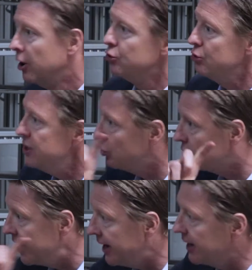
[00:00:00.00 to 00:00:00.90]
You need to
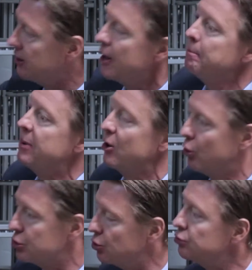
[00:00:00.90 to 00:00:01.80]
take it by
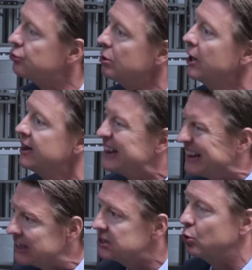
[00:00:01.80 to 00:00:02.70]
horizontal. And
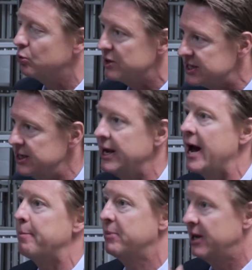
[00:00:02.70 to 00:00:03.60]
that's what we're seeing
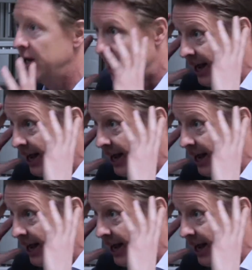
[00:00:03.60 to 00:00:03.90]
happening,